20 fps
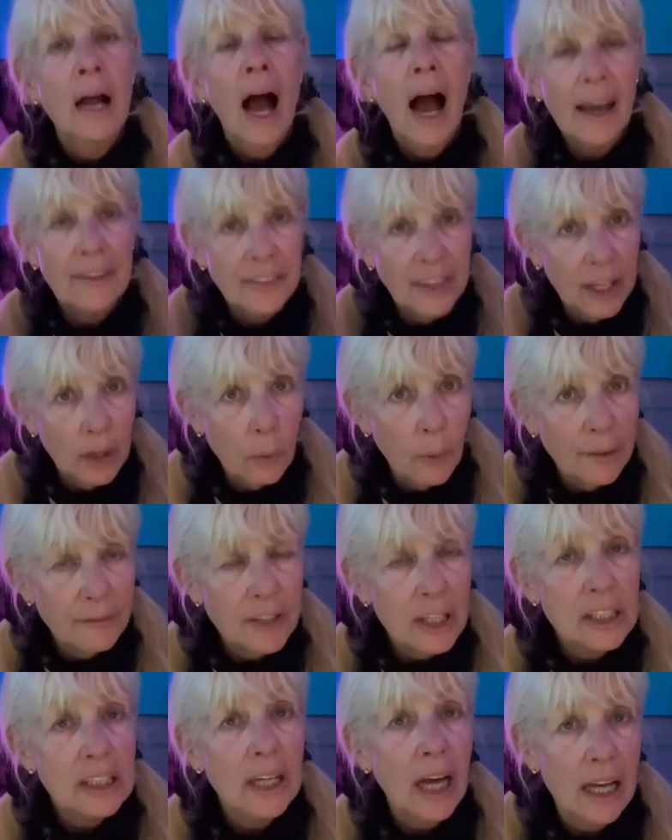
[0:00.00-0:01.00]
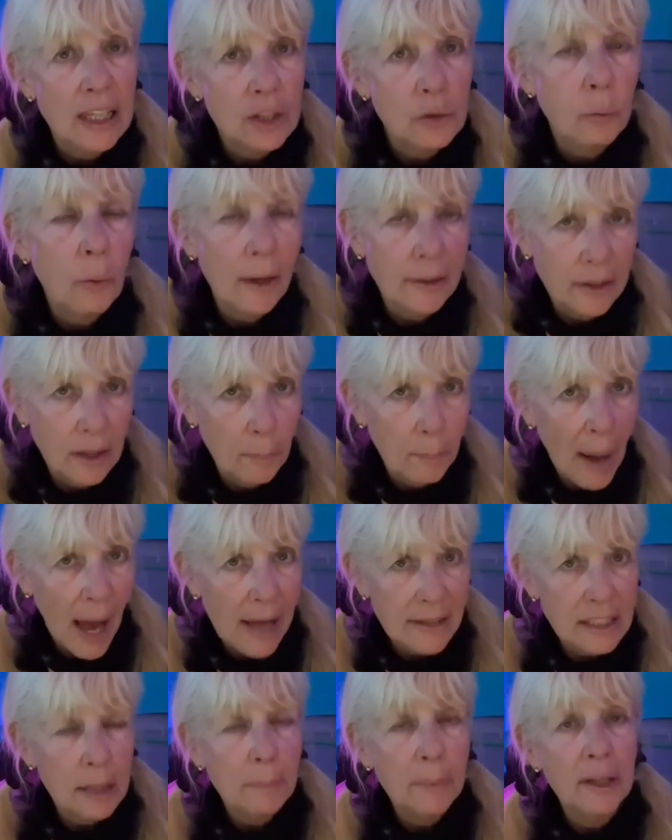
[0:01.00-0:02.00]
I think we've discussed what the
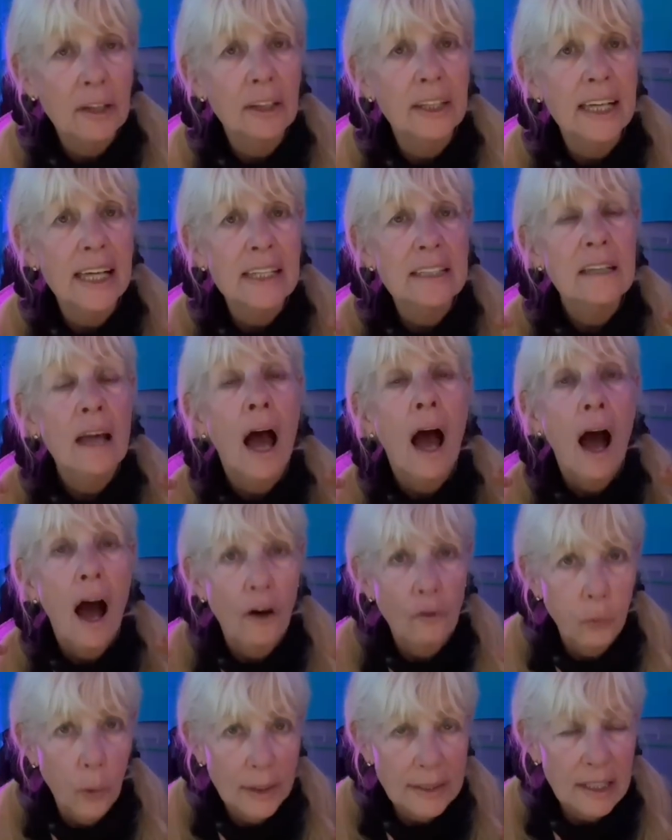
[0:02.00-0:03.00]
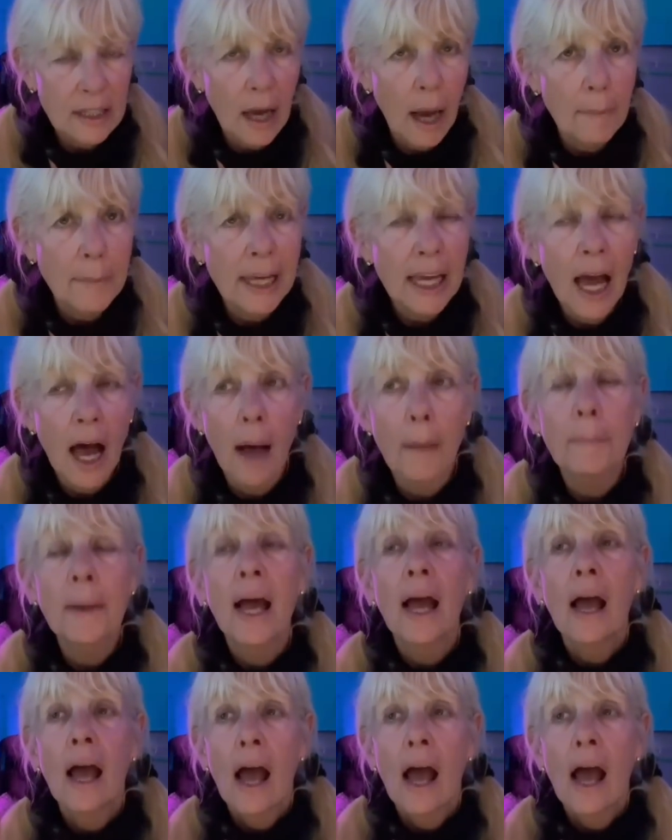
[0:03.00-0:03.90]
possibilities of what's coming up.